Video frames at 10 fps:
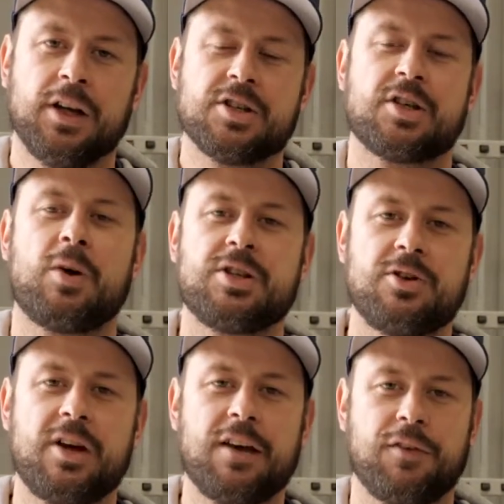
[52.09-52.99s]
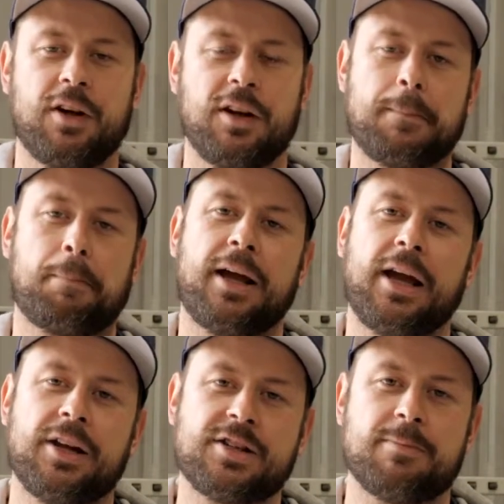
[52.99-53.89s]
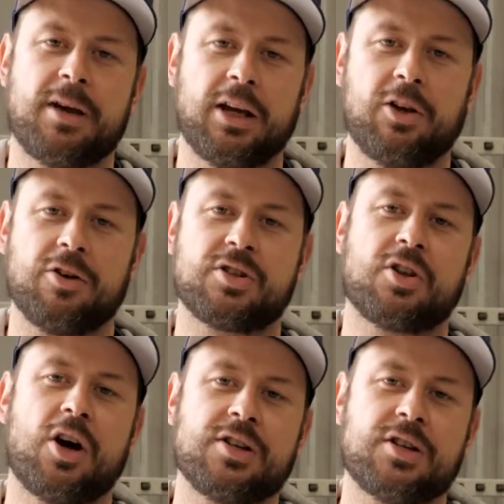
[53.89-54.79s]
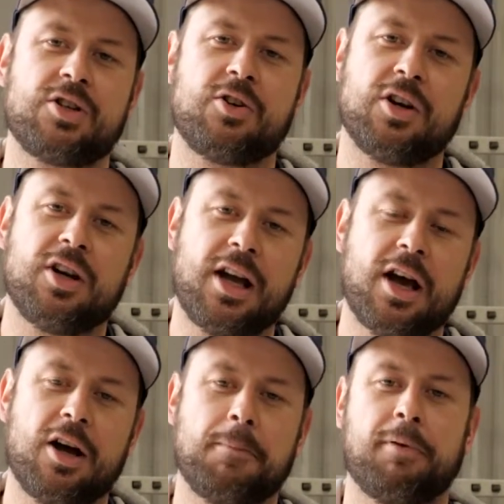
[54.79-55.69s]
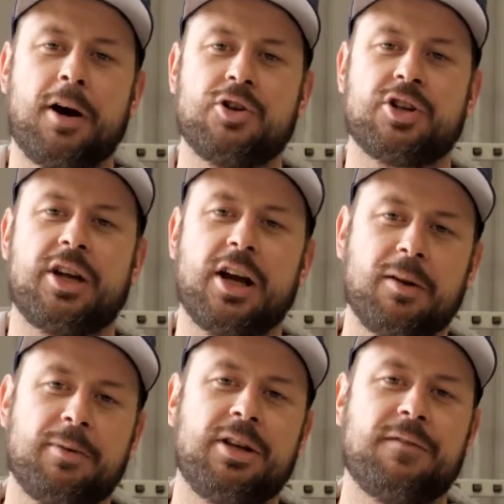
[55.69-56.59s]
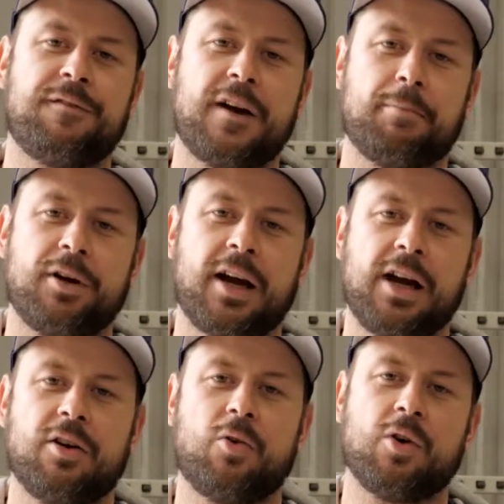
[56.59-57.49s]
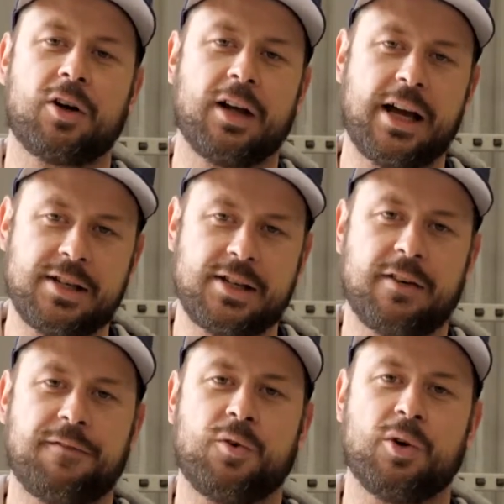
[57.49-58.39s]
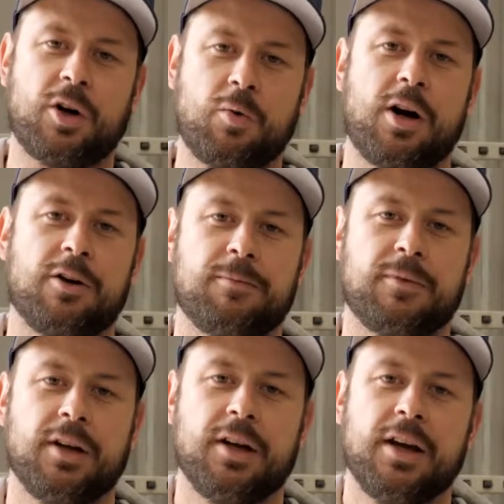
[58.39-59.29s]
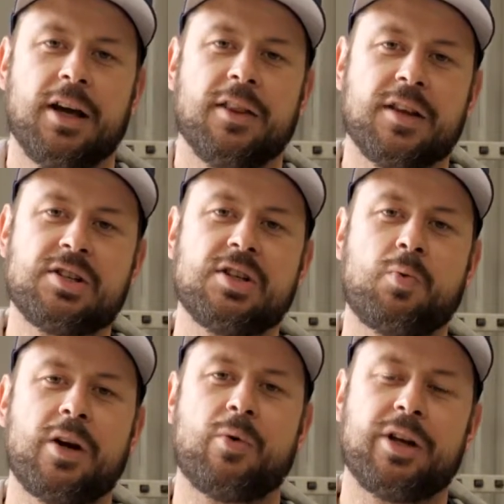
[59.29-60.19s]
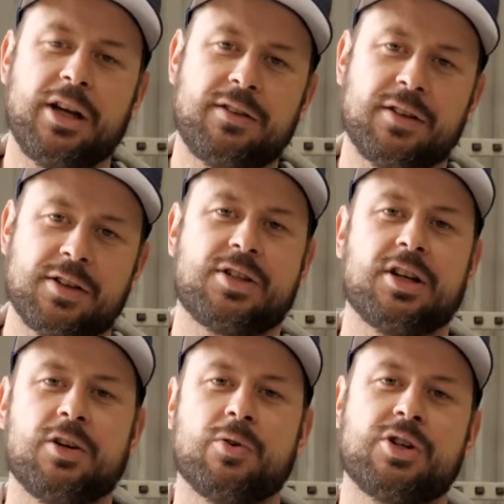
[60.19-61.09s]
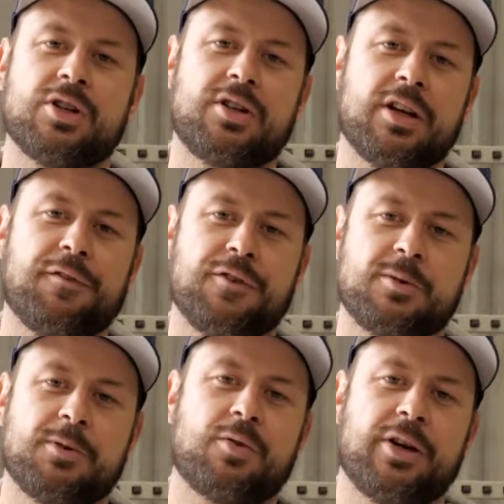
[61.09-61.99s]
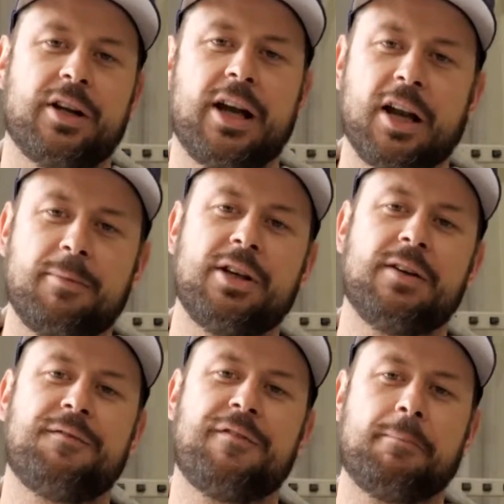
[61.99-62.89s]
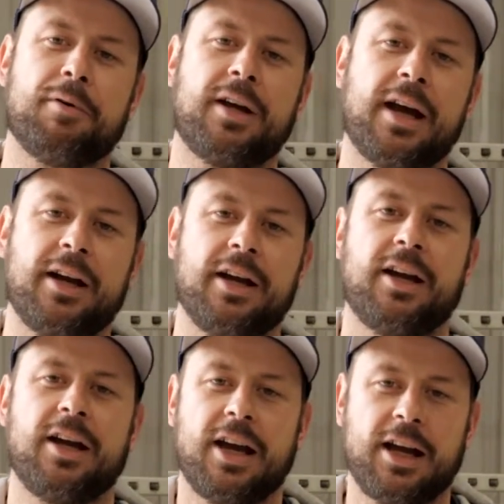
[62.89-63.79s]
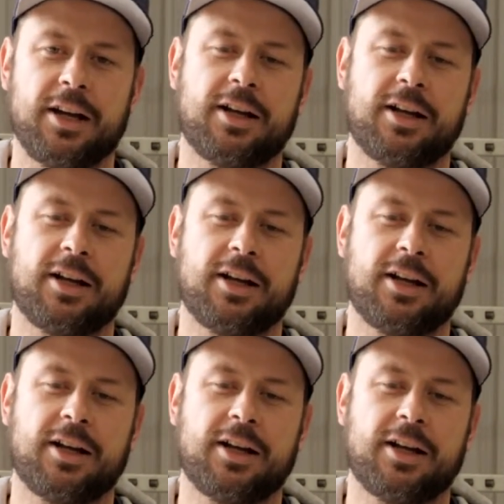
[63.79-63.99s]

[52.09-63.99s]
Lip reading: So once you have a clear plan and some accurate sizes, you can now approach an aluminium fabricator or a glazier for a quote. This is where we need to distinguish the difference between an aluminium fabricator and a